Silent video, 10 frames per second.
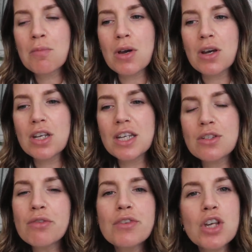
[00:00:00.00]
But
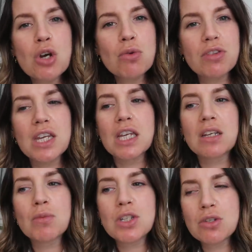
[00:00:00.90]
it's not for the whole
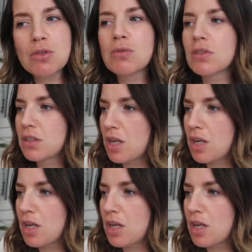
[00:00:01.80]
thing, and we do